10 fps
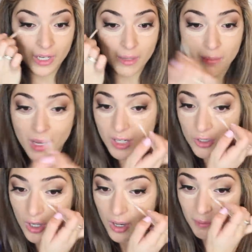in a
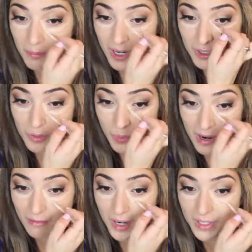major, major
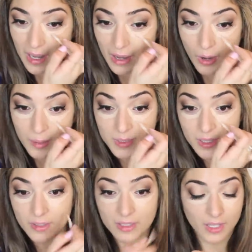way right now. I'm
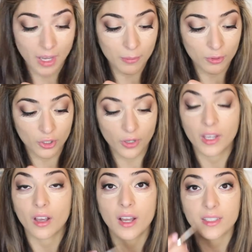seriously, I'm not
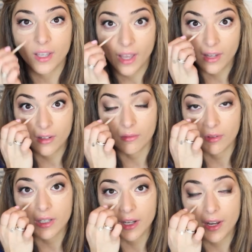joking guys, I had a
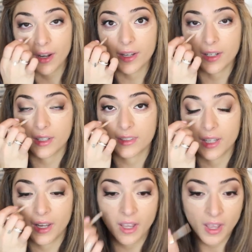really late night last
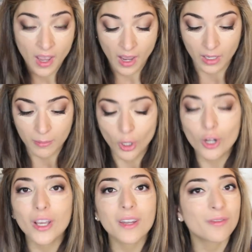night and I'm
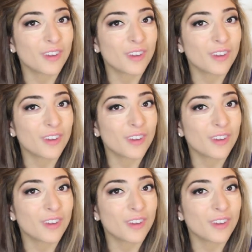not looking